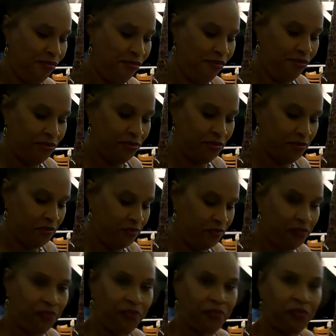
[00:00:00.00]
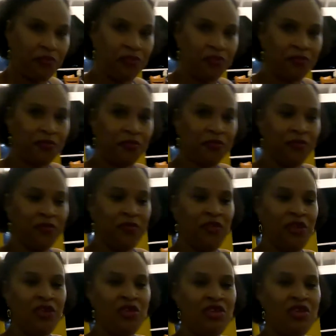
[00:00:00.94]
on his plate
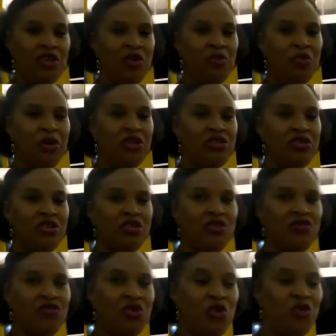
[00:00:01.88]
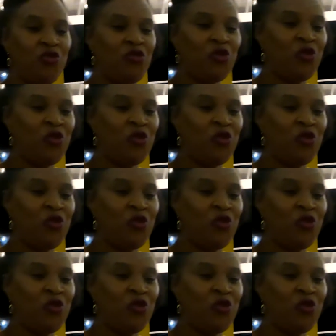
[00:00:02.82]
was forty-five